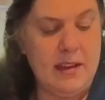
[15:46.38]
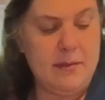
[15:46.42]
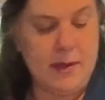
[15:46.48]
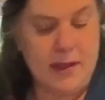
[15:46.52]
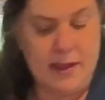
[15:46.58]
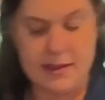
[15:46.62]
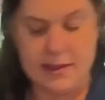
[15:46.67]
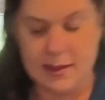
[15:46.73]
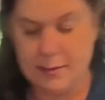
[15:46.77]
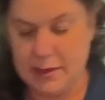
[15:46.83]

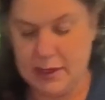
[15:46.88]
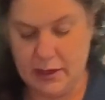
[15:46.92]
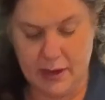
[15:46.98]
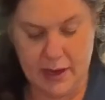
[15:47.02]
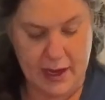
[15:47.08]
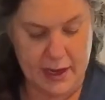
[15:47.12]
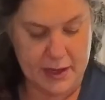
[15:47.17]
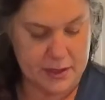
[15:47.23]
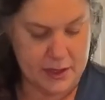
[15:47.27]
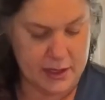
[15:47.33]
because I'm a little
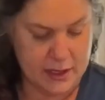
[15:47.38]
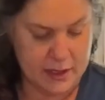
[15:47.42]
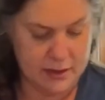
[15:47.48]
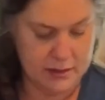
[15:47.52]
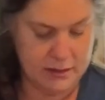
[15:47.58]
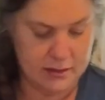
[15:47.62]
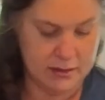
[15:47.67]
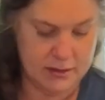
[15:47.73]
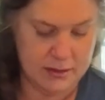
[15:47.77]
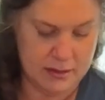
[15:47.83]
extra,
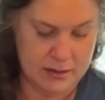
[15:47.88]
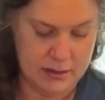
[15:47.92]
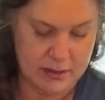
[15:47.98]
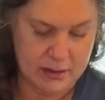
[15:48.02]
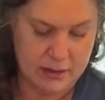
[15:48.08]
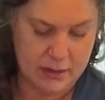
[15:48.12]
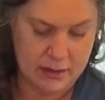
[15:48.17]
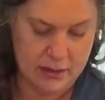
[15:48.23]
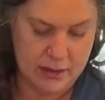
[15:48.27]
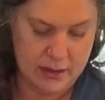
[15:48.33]

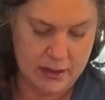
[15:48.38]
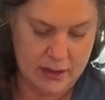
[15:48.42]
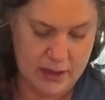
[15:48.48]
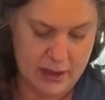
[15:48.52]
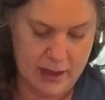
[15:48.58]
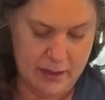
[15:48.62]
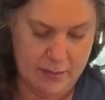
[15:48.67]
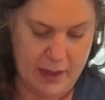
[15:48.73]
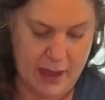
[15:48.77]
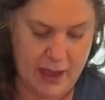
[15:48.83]

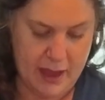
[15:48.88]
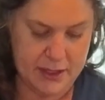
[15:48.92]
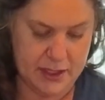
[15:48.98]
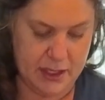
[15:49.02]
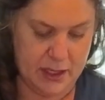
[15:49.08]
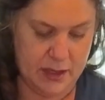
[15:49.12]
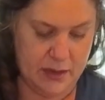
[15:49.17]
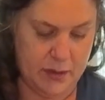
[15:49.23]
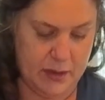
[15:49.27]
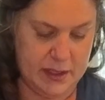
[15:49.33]
I'm actually
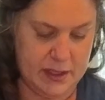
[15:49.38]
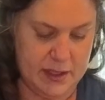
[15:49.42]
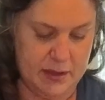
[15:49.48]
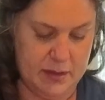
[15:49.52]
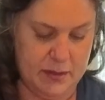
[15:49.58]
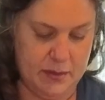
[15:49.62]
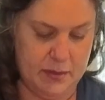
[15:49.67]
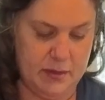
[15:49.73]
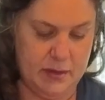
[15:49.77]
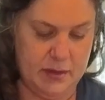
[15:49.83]
going
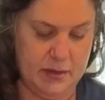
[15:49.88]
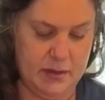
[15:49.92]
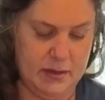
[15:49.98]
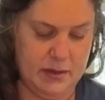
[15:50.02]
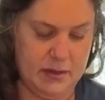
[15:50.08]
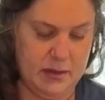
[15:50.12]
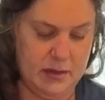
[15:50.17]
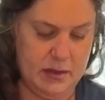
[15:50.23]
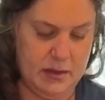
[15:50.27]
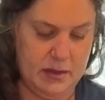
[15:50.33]
to
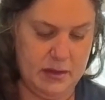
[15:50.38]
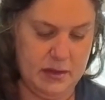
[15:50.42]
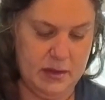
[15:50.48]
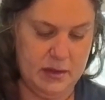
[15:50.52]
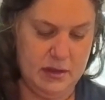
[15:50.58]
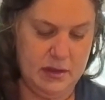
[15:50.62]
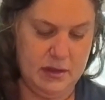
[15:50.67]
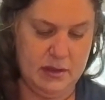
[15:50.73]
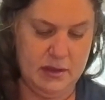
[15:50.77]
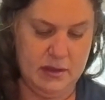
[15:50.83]

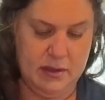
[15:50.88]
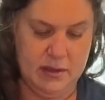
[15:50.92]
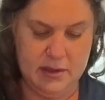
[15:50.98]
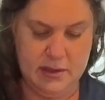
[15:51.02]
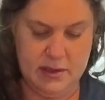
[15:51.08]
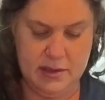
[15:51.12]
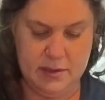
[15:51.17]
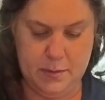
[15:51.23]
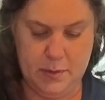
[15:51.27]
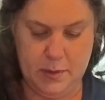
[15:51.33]

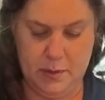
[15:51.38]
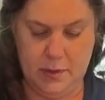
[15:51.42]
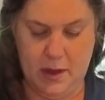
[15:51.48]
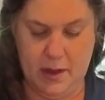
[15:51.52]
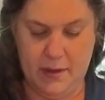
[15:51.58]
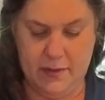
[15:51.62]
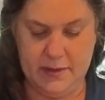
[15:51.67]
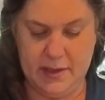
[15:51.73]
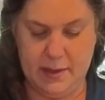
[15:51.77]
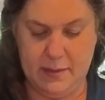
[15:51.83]
spoon
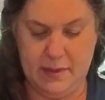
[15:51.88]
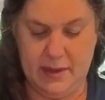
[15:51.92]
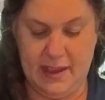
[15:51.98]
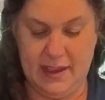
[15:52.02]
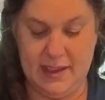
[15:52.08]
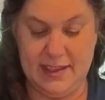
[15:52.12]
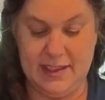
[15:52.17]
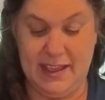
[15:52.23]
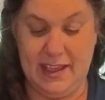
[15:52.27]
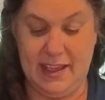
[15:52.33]
off some of
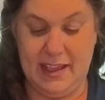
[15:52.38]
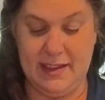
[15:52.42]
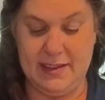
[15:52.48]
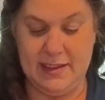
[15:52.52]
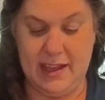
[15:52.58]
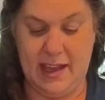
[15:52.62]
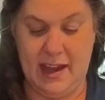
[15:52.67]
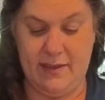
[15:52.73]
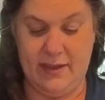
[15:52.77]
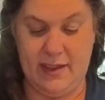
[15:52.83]
these seeds
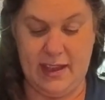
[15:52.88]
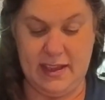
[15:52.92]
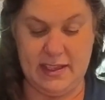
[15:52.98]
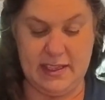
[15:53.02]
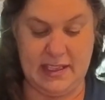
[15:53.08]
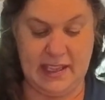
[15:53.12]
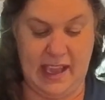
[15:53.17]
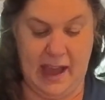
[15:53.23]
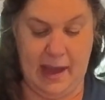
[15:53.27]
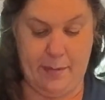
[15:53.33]
that have
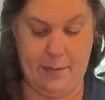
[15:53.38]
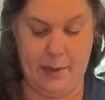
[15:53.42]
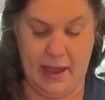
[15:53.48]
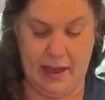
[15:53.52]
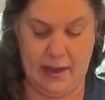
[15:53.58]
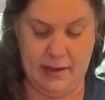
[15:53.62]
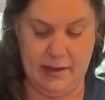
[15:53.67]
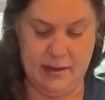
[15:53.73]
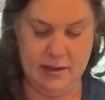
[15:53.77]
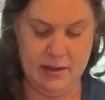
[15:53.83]

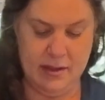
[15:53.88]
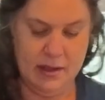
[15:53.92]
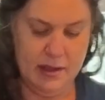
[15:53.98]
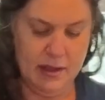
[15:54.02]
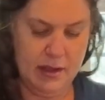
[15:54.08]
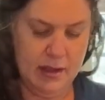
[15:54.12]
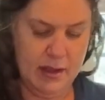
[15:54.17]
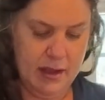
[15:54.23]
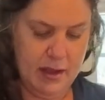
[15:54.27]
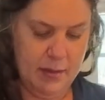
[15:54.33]
escaped
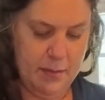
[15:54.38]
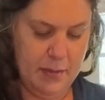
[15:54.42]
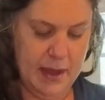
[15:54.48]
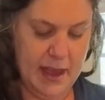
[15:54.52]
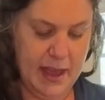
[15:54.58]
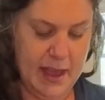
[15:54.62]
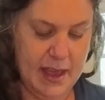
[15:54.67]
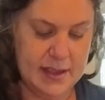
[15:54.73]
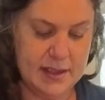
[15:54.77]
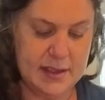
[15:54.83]

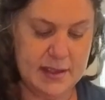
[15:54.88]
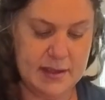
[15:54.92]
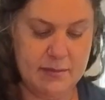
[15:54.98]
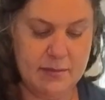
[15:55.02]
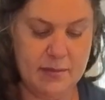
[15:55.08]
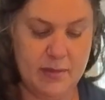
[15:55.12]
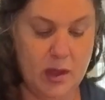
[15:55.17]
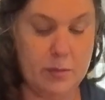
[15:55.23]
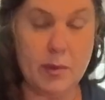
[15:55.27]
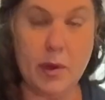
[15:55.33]
because
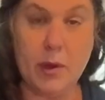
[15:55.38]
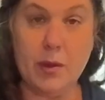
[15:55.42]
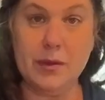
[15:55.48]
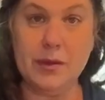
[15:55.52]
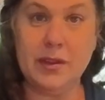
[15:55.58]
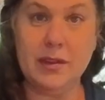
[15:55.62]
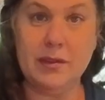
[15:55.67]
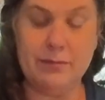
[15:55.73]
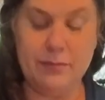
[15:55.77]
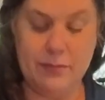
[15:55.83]
they'll
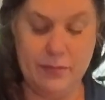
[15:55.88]
mold.